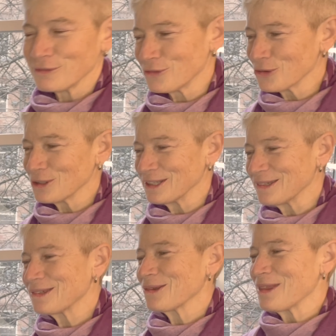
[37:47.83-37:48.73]
vocalist,
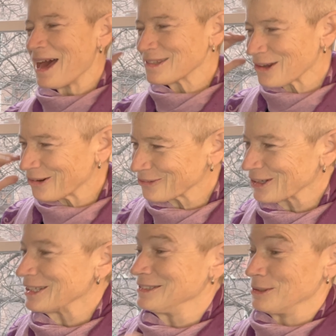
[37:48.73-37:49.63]
so that's
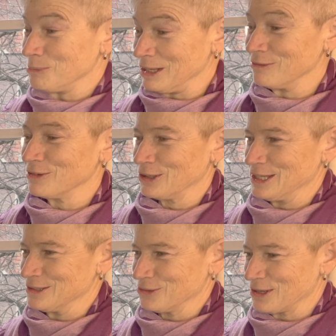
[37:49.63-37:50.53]
already, to me, very
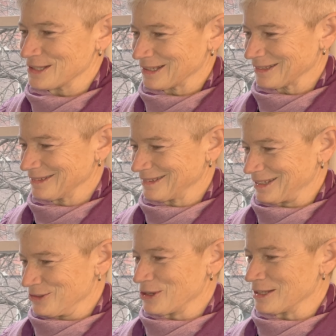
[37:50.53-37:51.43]
interesting that
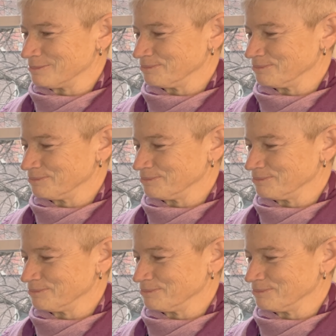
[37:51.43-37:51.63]
you can,